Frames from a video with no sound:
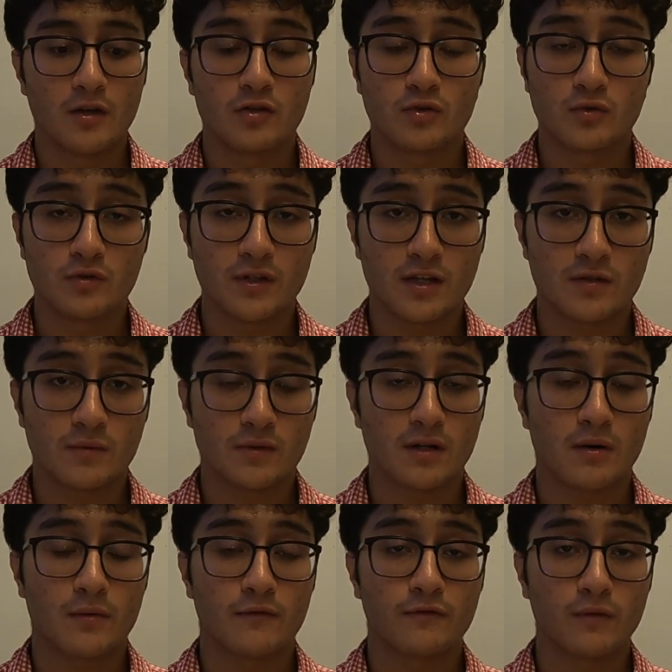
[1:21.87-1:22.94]
Tuesdays was
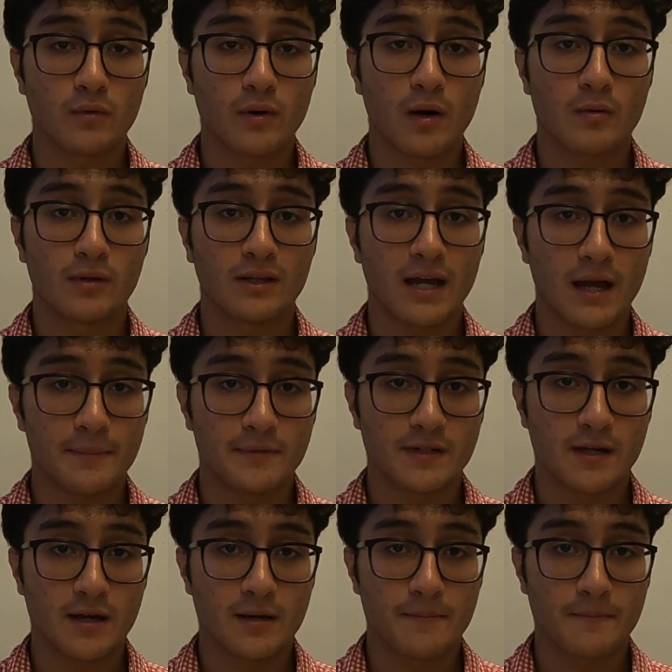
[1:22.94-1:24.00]
our 4-hour lab
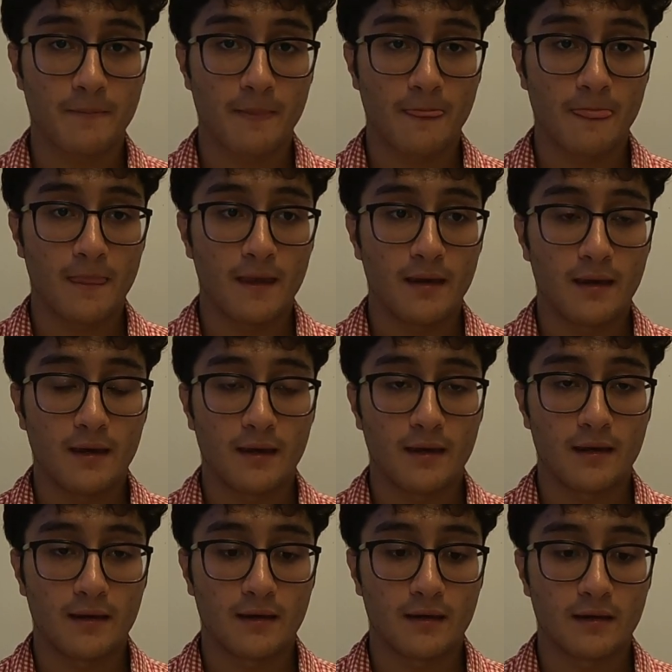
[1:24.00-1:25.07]
time,
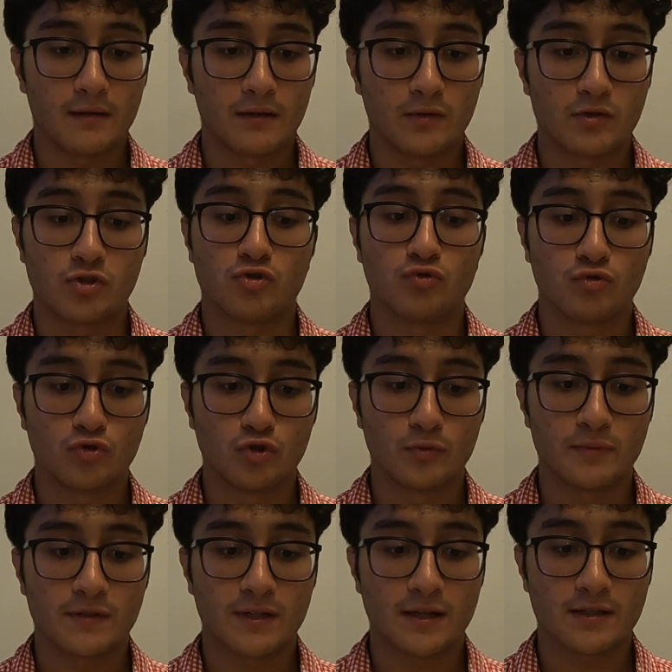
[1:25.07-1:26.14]
and there was 2
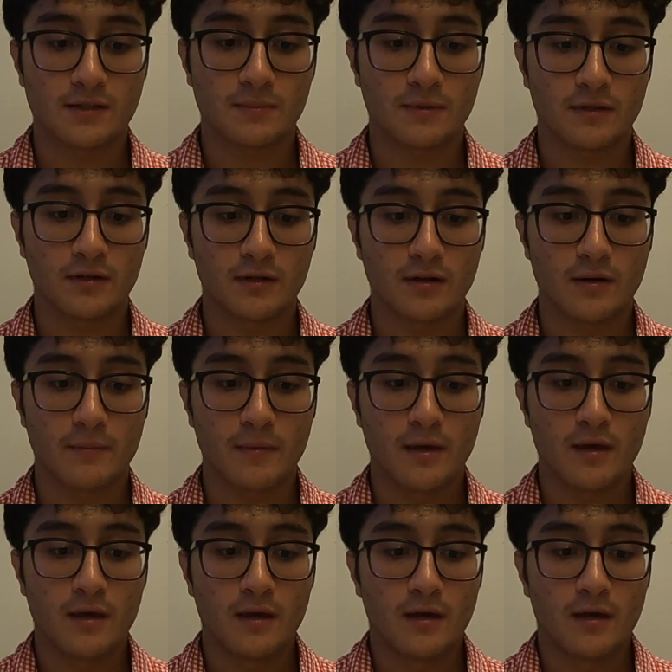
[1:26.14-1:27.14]
groups that split it up